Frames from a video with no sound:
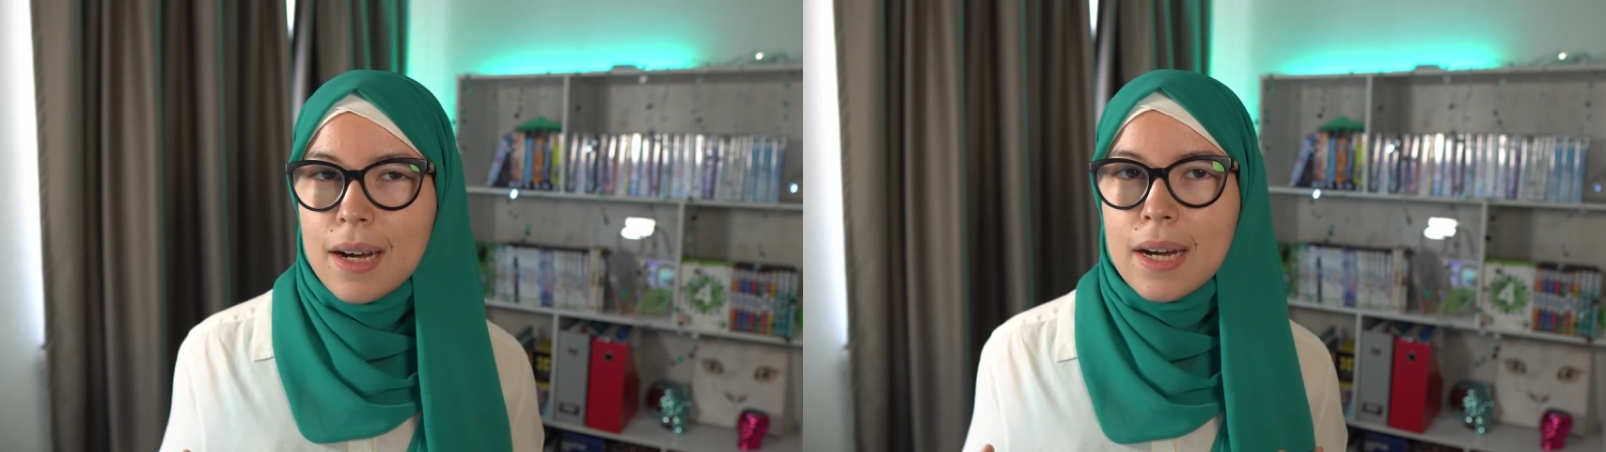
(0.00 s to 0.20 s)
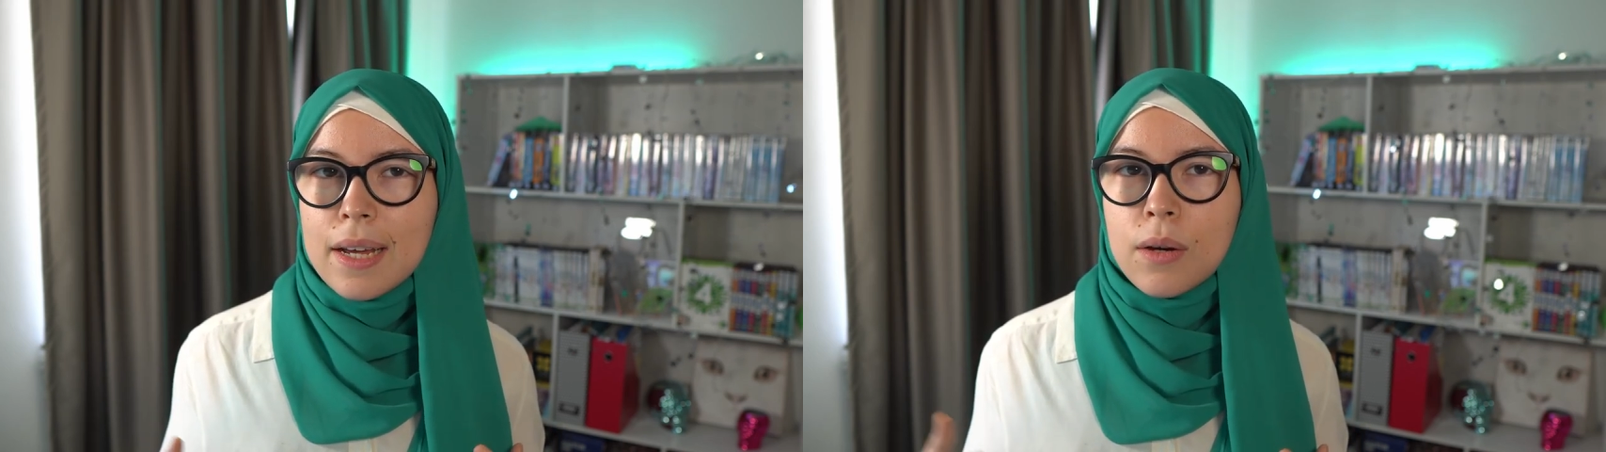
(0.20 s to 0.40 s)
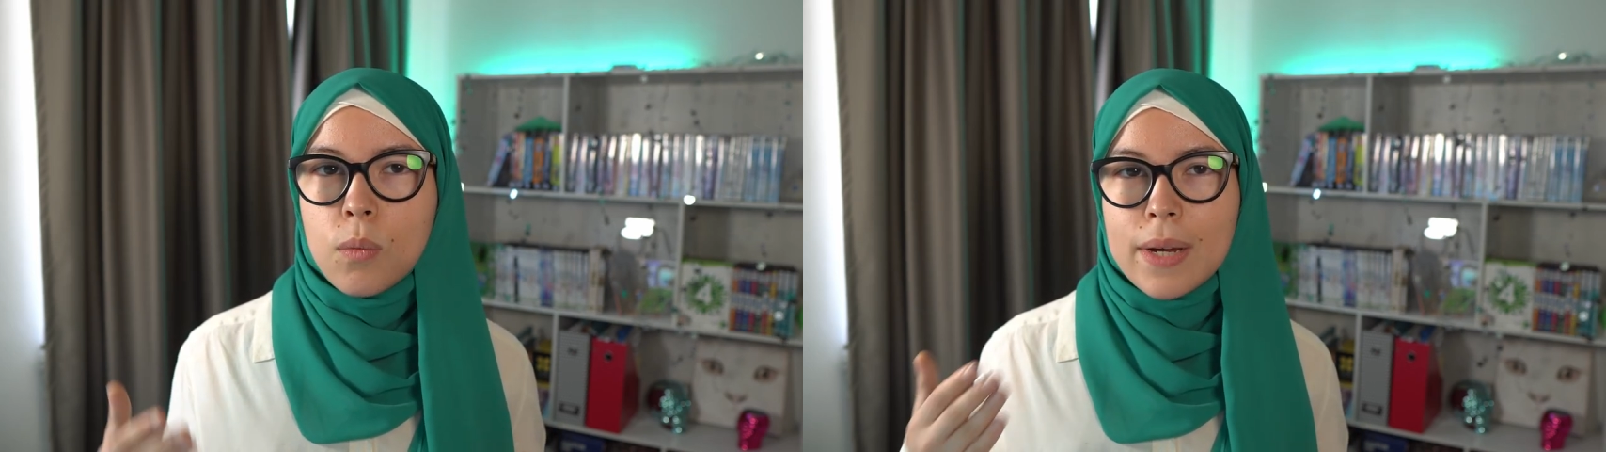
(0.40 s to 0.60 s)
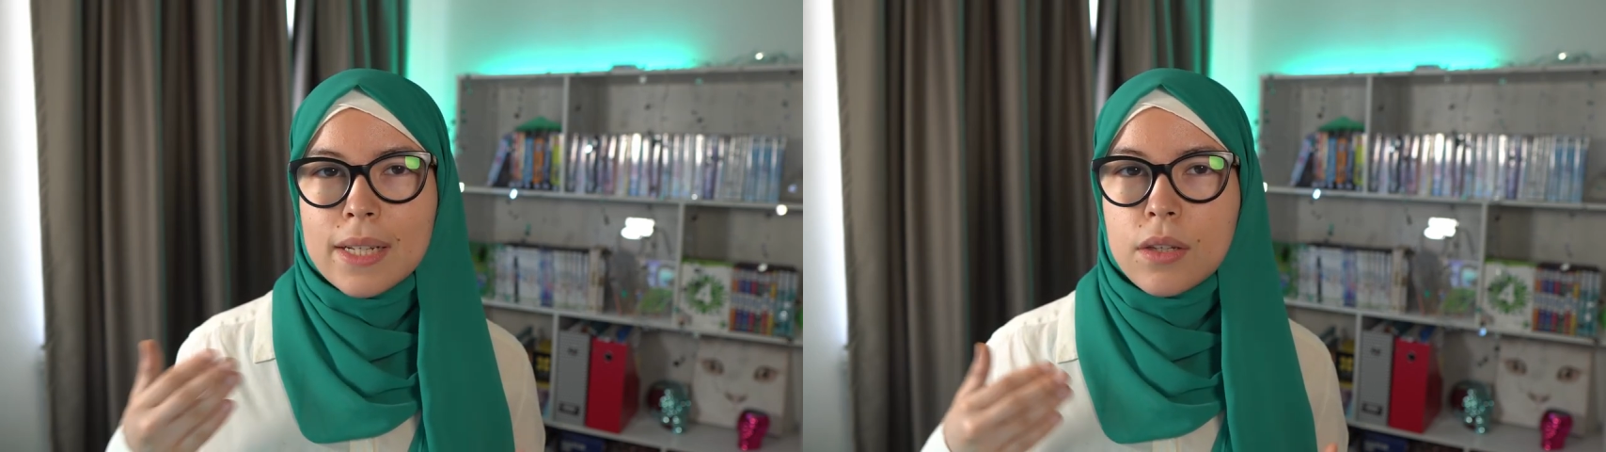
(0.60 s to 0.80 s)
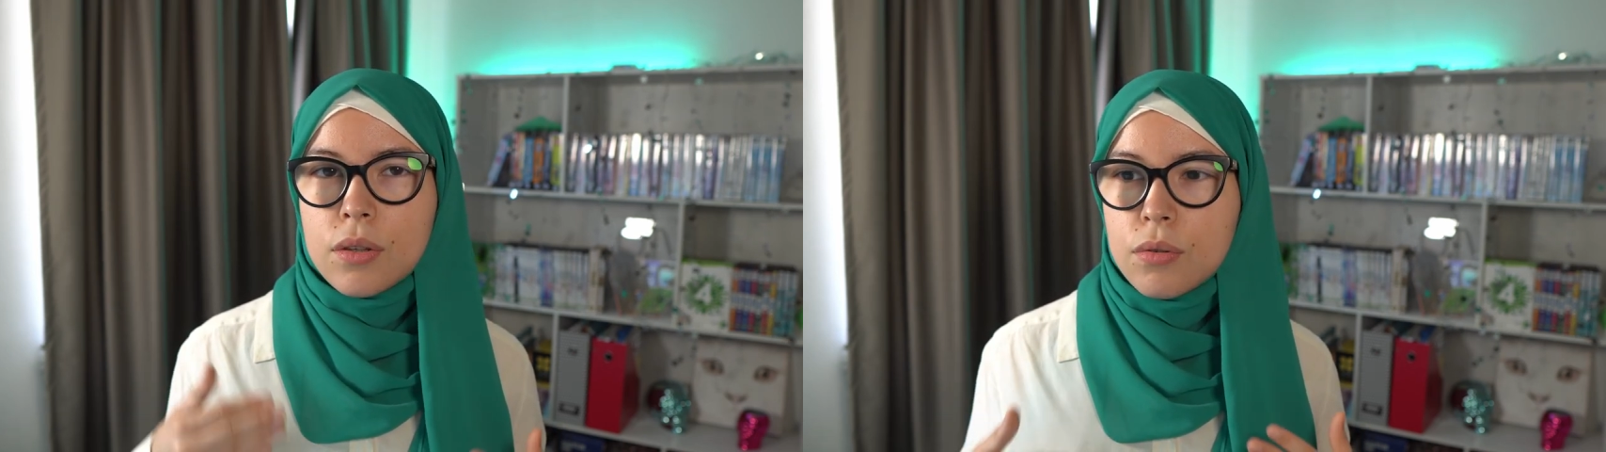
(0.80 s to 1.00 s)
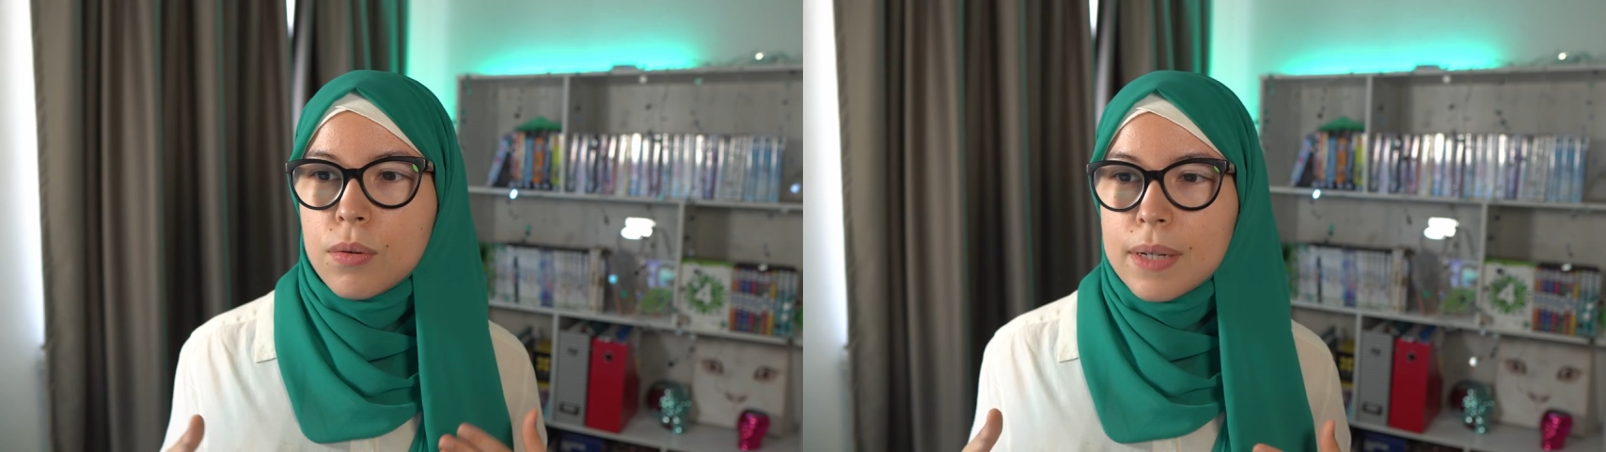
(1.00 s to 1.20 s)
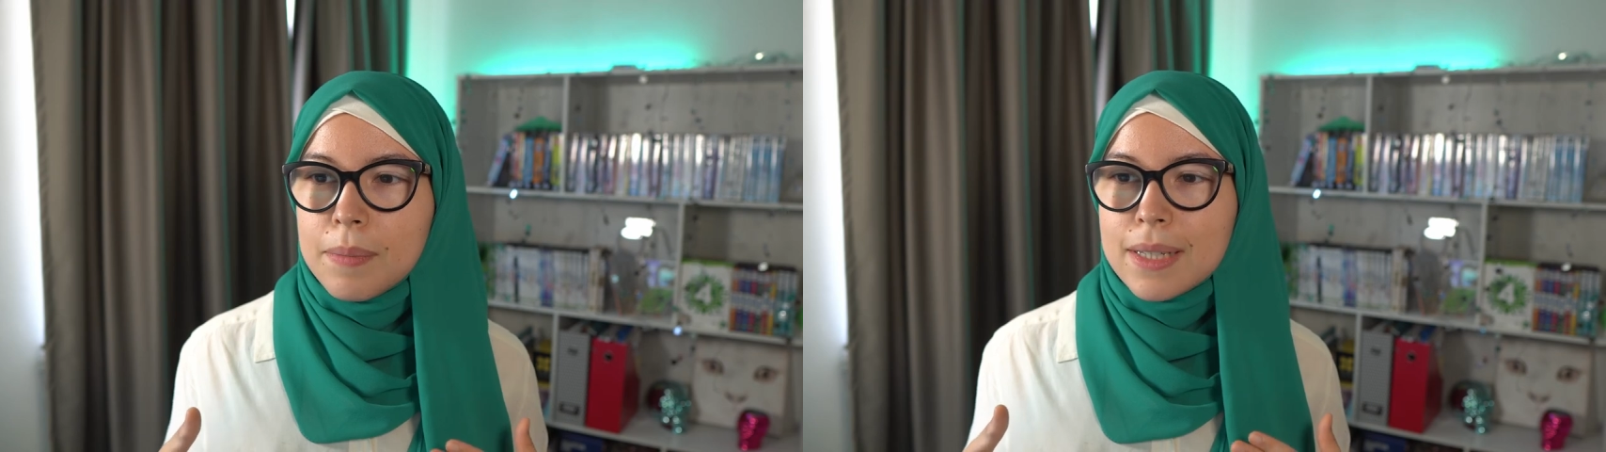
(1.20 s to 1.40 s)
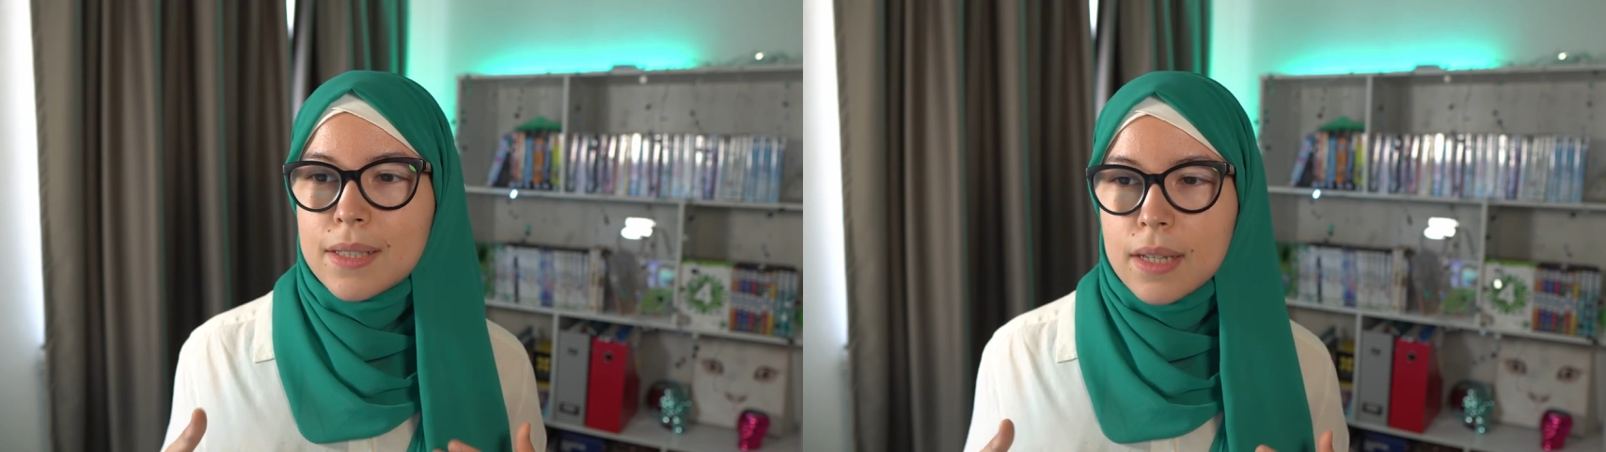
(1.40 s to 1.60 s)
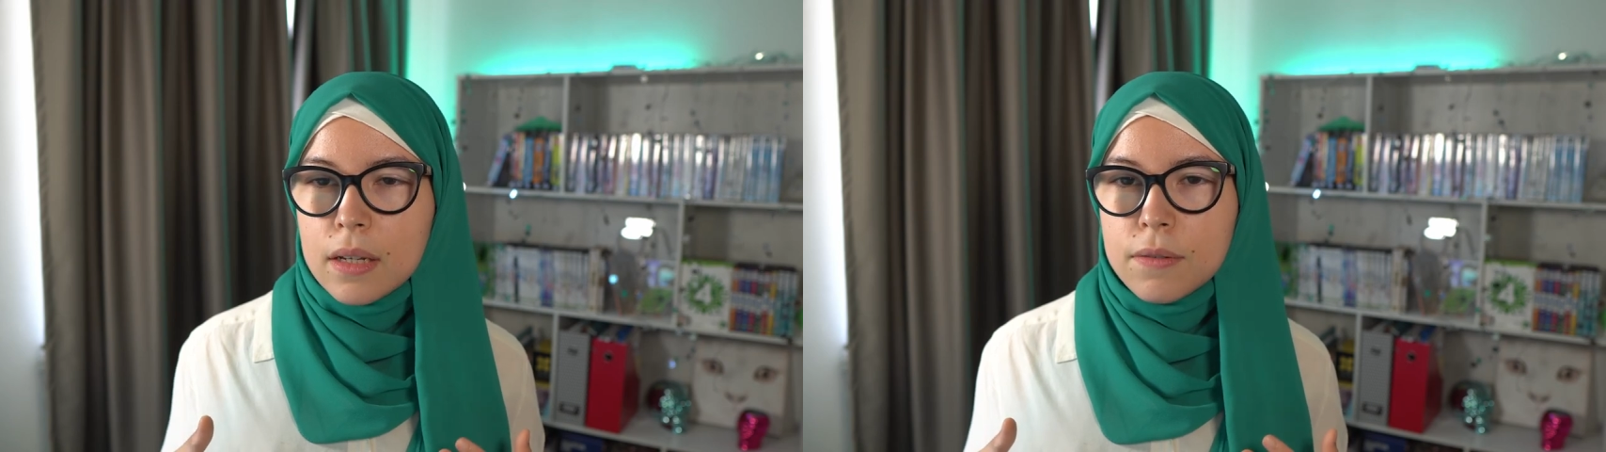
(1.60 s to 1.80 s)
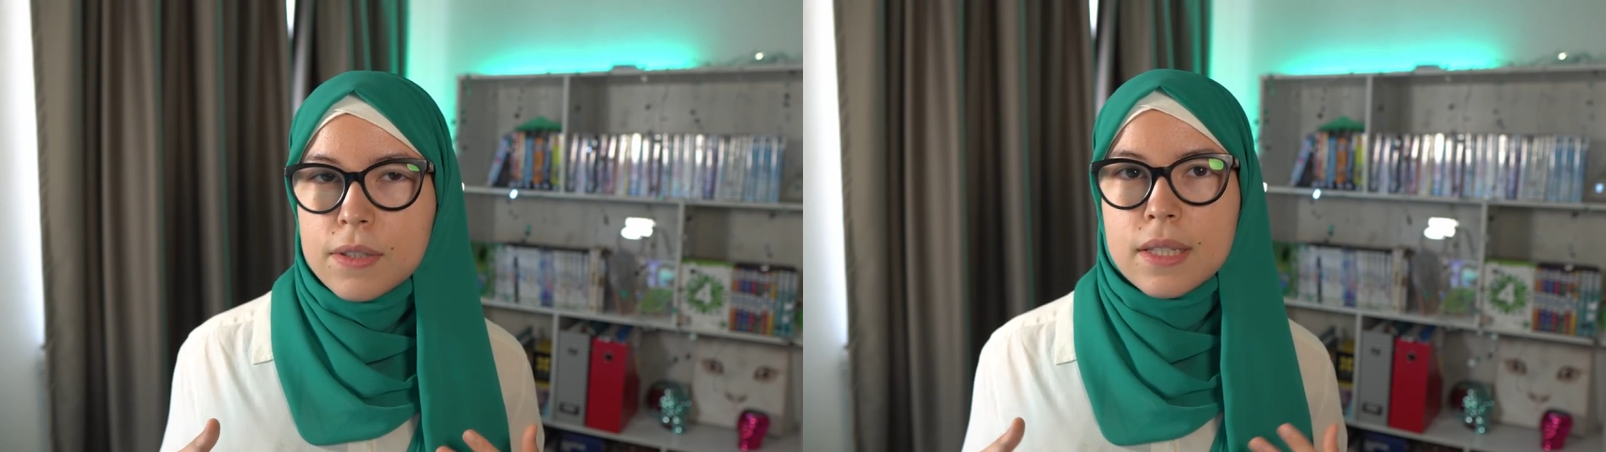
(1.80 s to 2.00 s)
I went through it
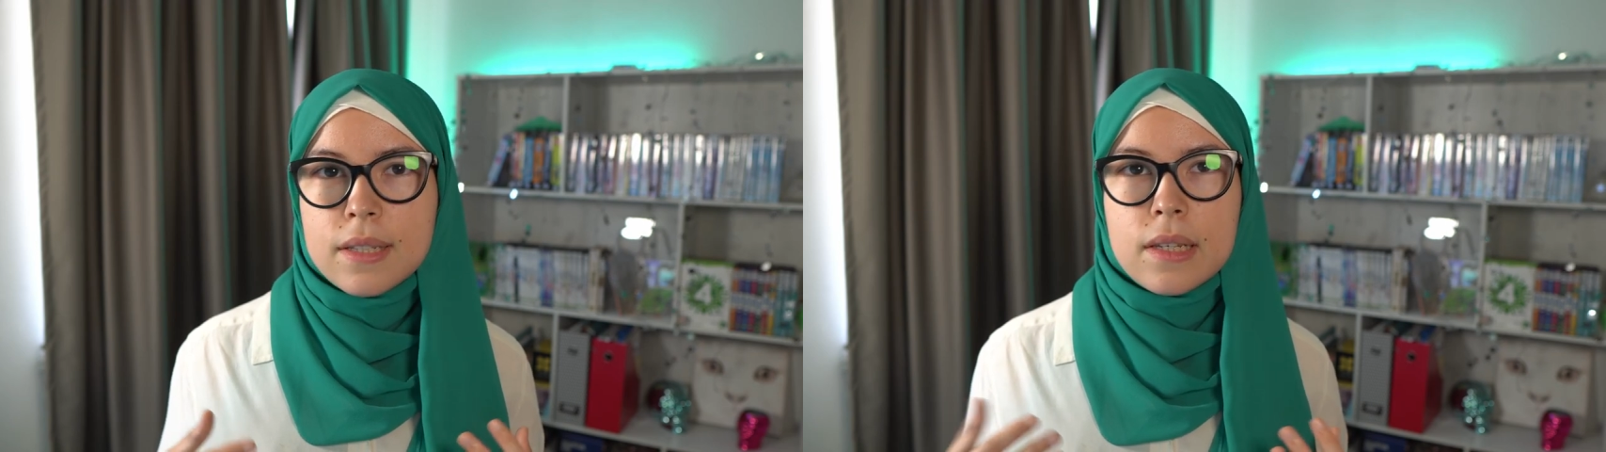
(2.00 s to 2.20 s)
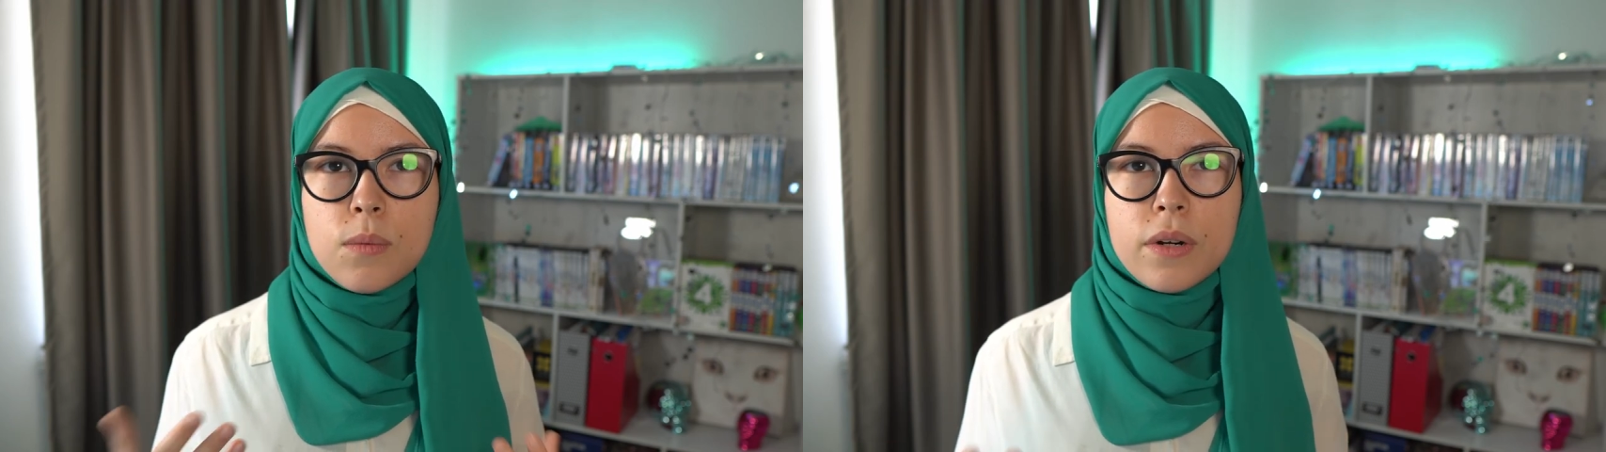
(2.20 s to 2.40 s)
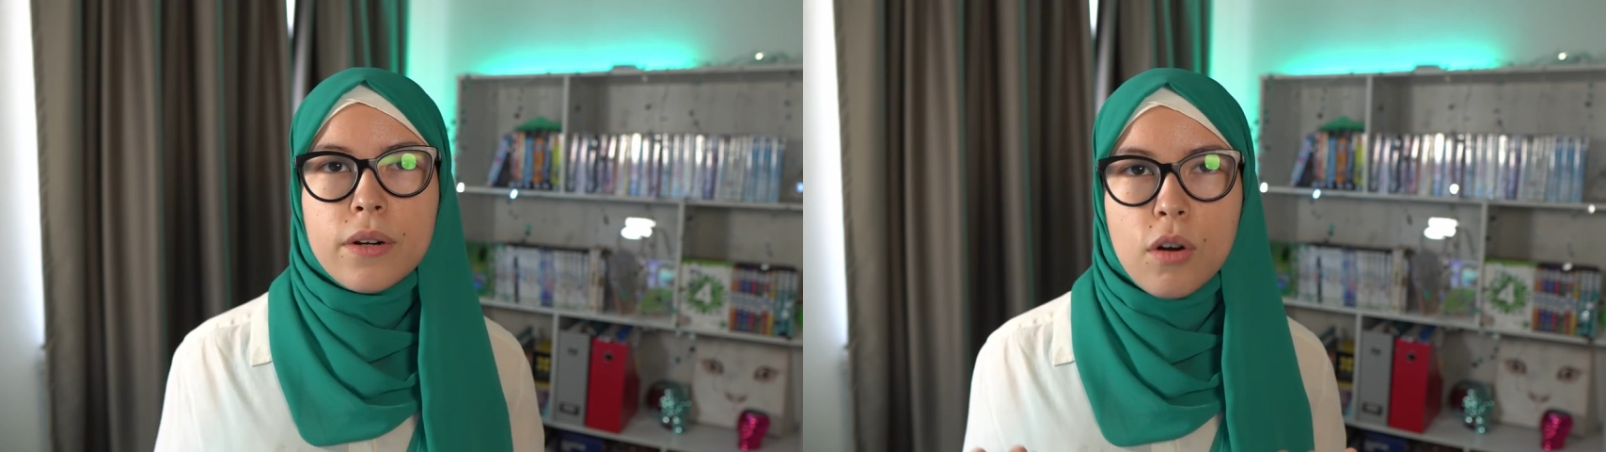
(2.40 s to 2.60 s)
myself to see what it